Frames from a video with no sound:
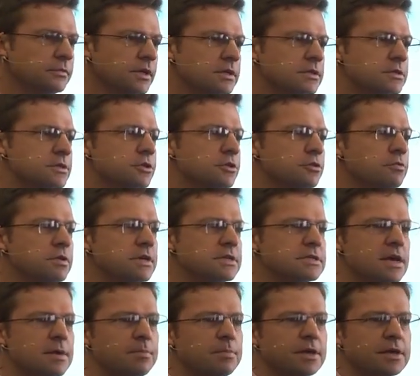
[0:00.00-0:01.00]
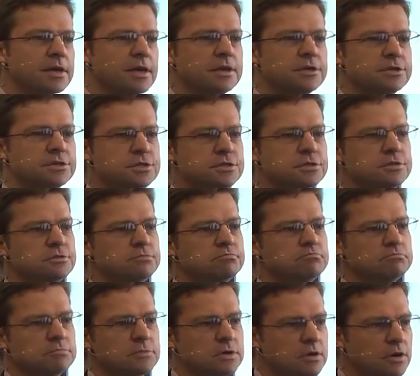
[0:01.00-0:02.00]
It's a US
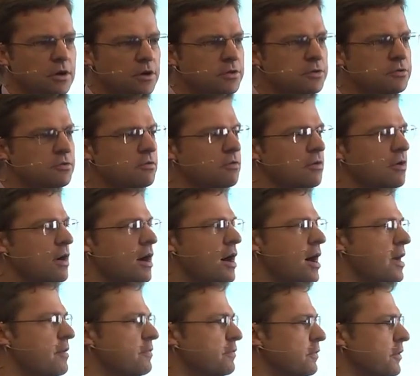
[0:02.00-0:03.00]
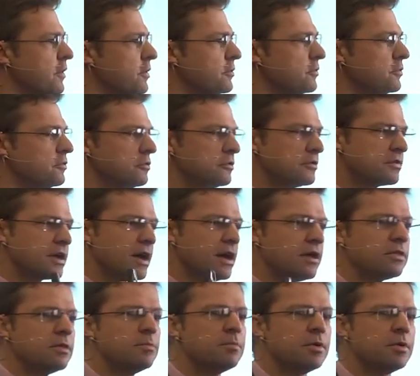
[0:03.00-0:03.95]
application. On your iPhone, you scan the